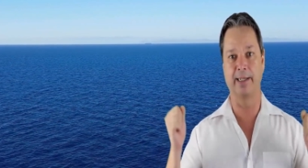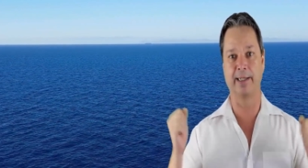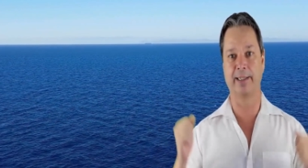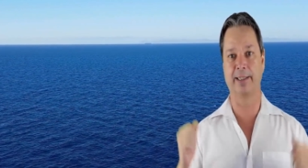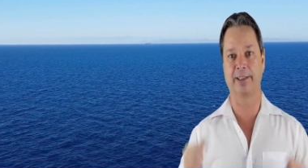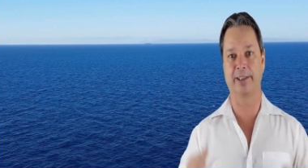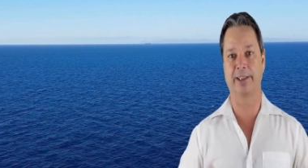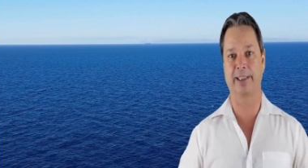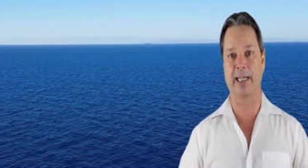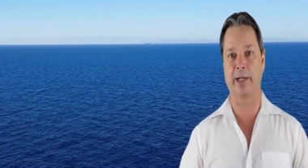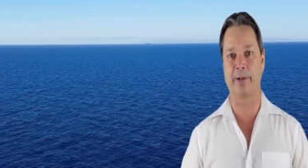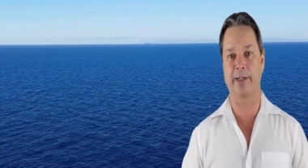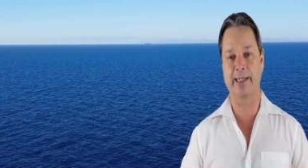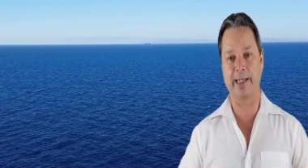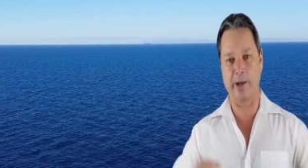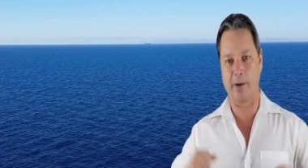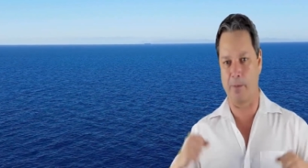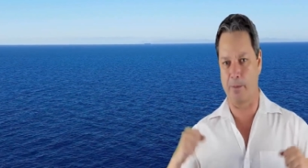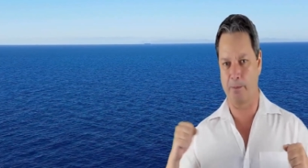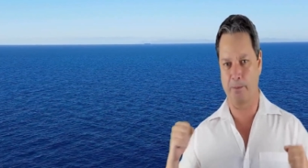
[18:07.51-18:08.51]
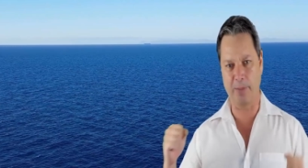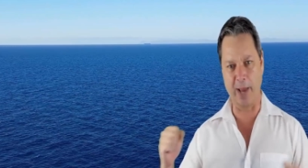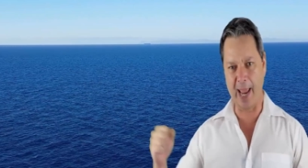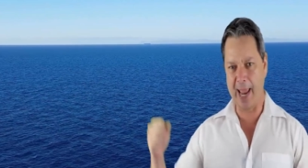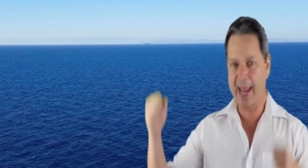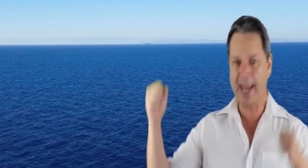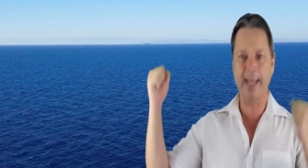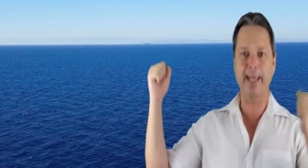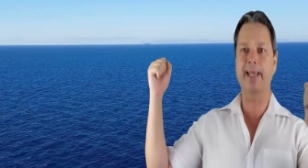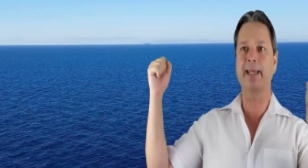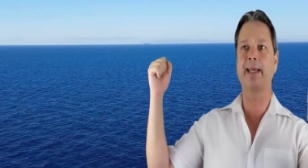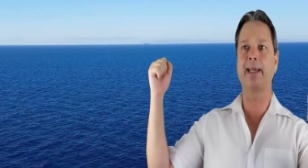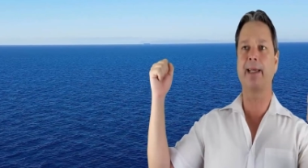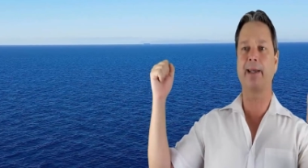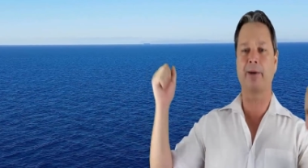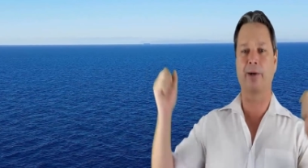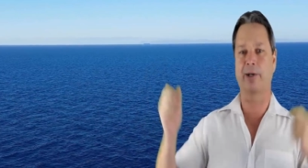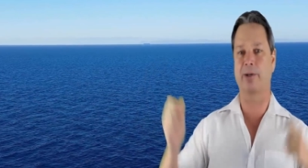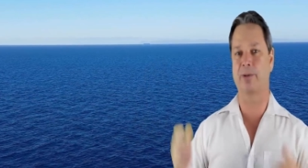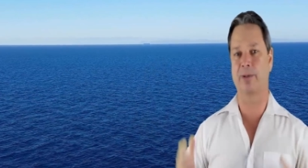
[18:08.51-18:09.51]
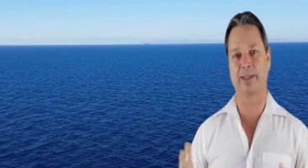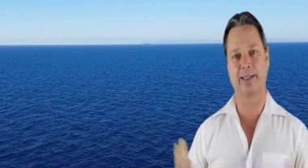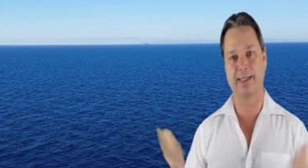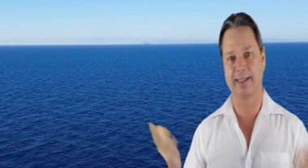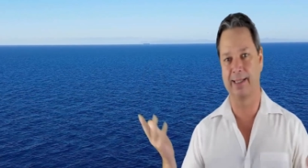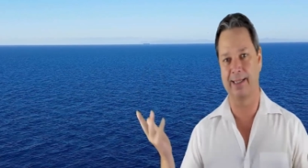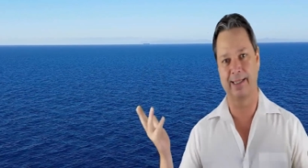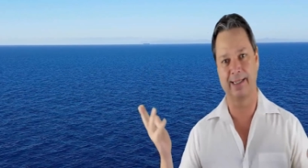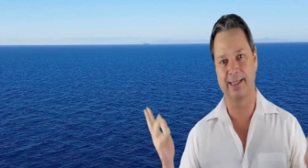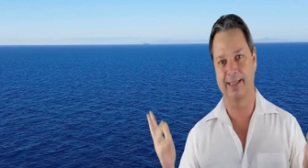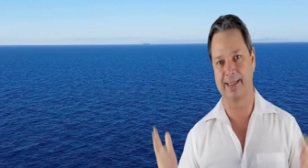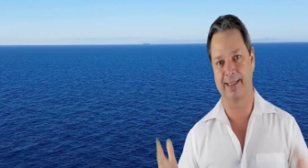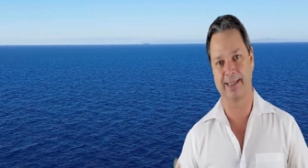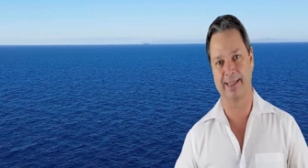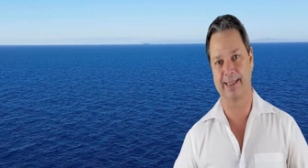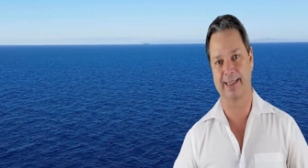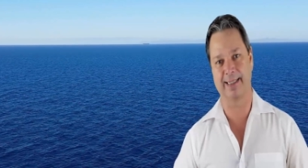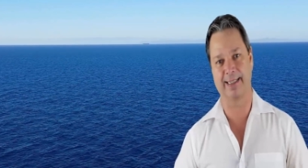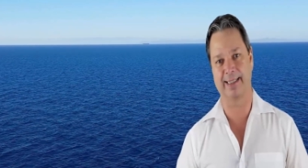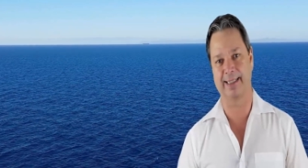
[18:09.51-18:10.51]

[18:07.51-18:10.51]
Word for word: shouted out pink or uh,